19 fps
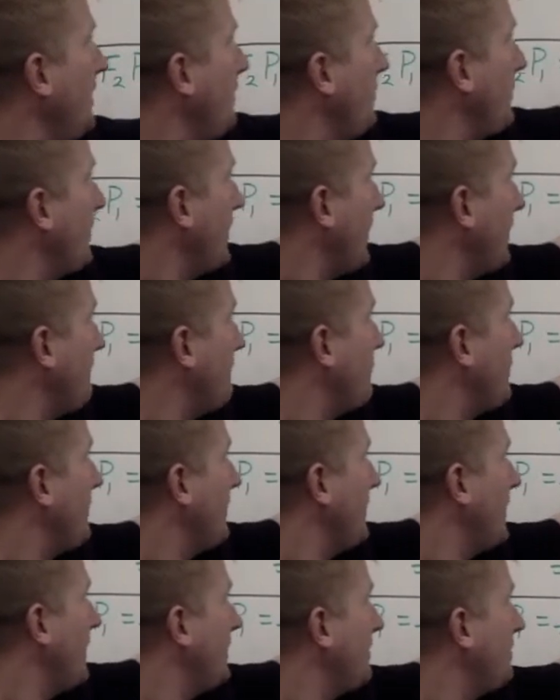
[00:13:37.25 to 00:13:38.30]
We're going to get
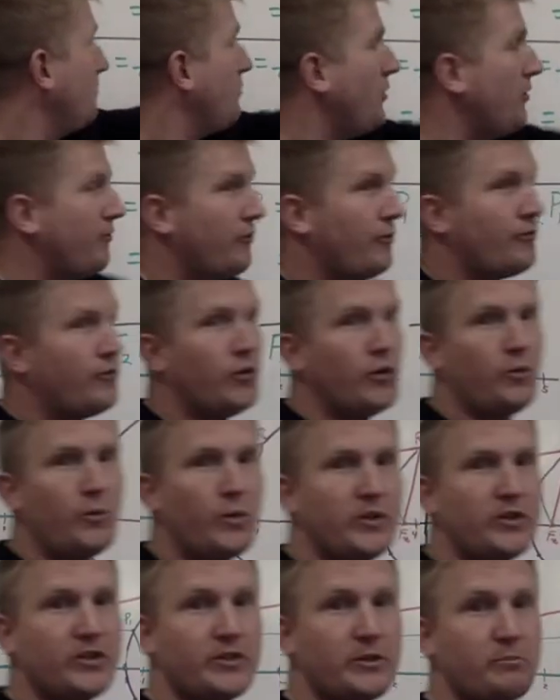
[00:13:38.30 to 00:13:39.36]
49.44,
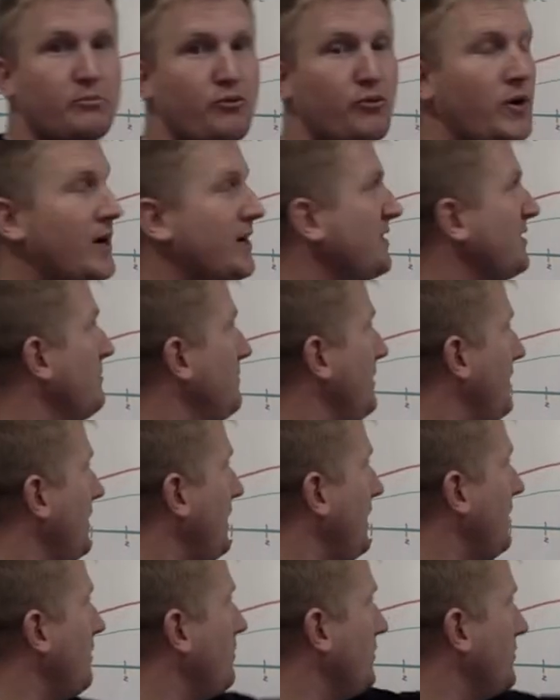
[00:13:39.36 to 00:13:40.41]
which is approximately
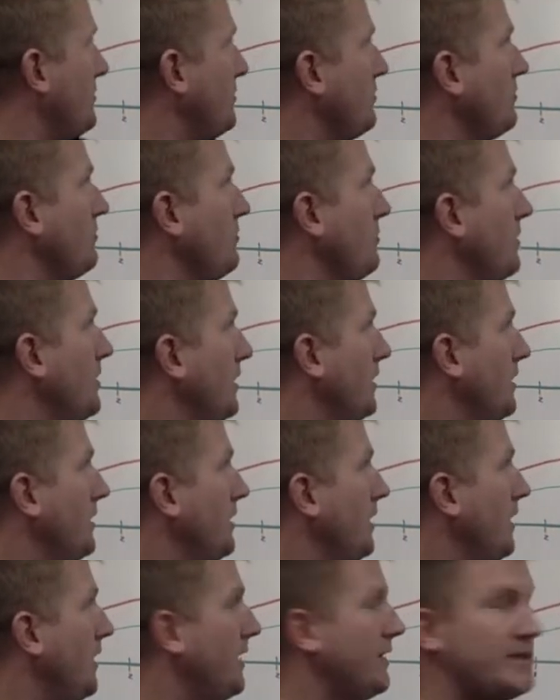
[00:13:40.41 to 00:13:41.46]
equal to
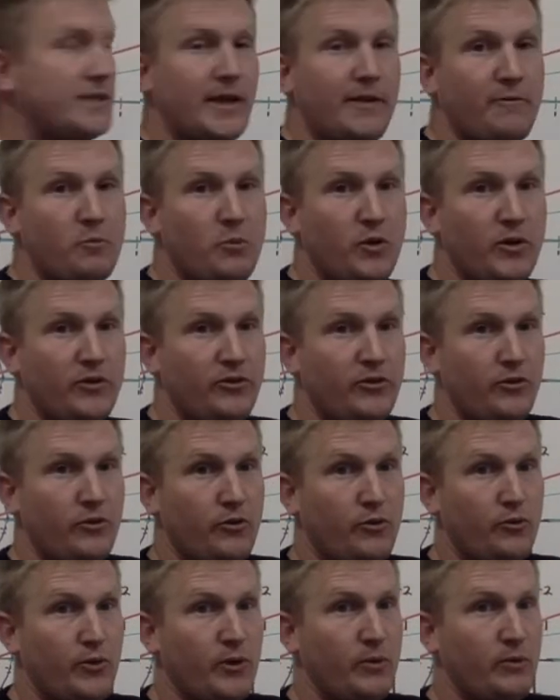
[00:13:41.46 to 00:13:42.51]

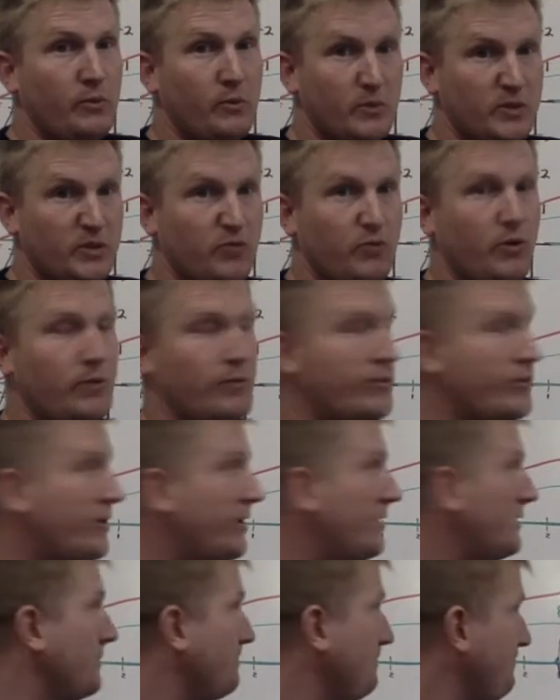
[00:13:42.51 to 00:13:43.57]
7.03 when we square root
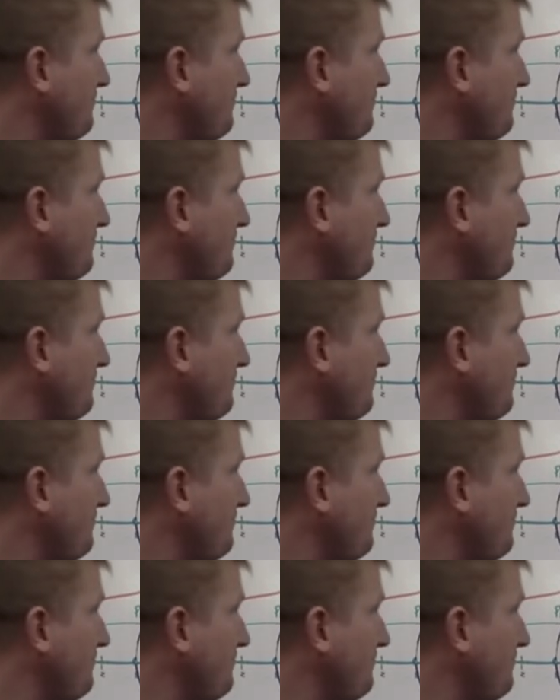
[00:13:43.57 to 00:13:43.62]
it.